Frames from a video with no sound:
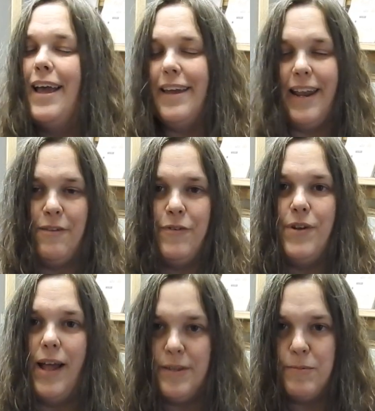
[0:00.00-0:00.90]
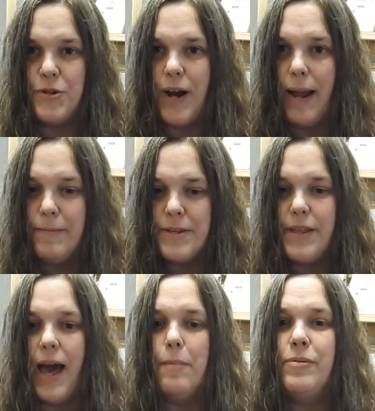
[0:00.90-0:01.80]
Again, if you're not subscribed to
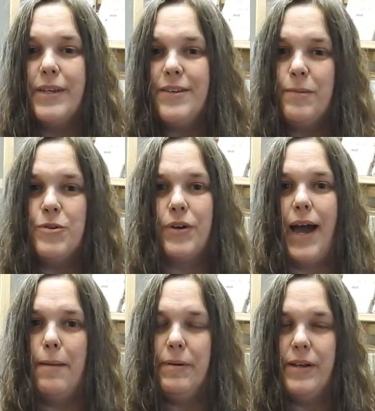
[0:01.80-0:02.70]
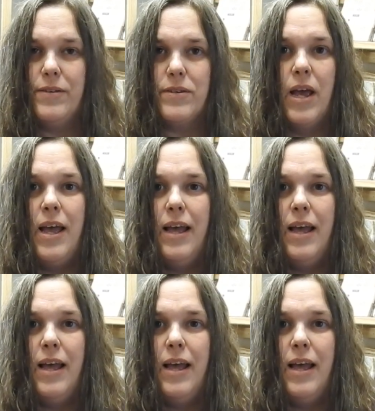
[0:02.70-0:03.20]
that, please subscribe, because